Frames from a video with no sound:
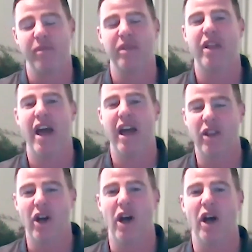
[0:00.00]
That
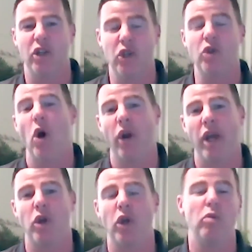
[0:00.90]
that
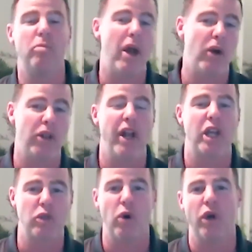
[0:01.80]
you could do better on the
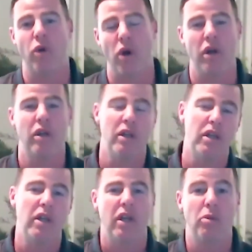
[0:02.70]
next one, or
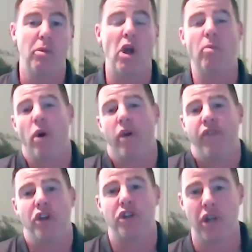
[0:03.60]
you become more
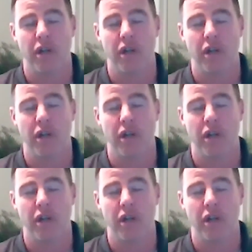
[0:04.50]
efficient.